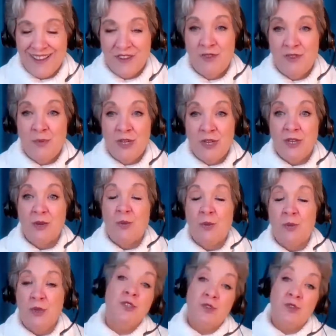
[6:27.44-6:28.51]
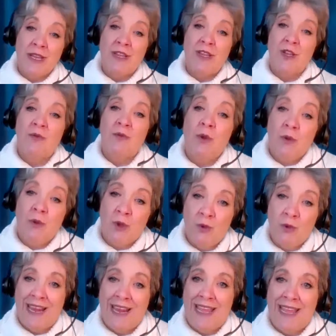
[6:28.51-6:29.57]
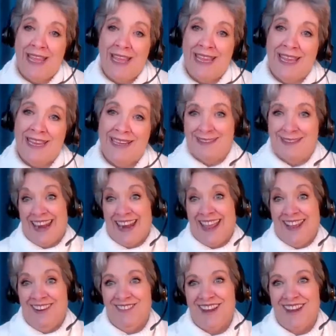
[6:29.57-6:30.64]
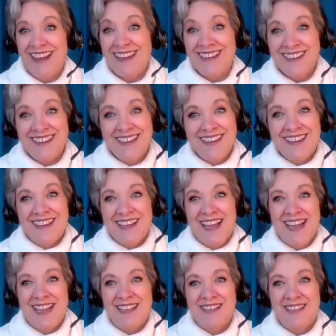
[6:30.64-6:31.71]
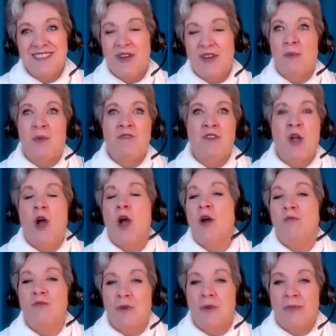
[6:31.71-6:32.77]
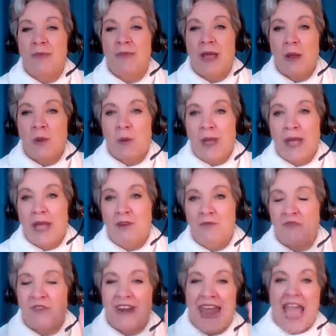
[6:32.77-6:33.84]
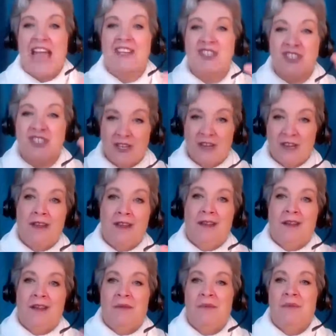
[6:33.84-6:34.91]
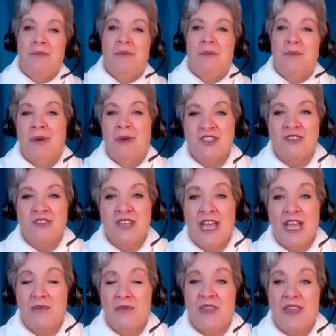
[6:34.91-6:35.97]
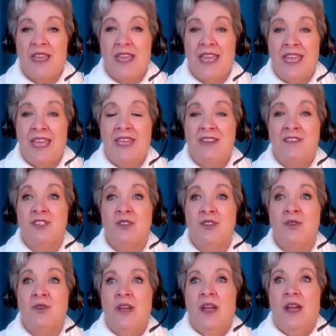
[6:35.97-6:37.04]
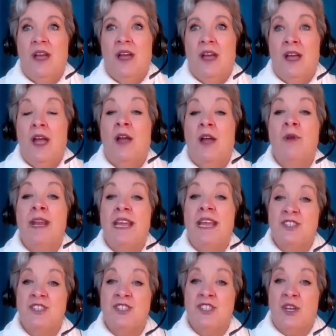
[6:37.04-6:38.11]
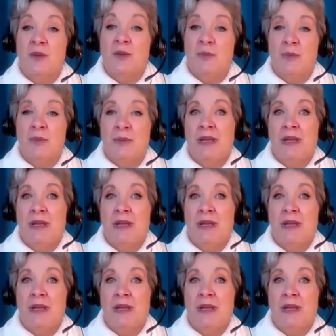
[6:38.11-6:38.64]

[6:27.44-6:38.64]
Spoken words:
Would you drink your own Kool-Aid that you're selling, right? And so I think we've gone from that kind of flash promotion type thing into a relationship. But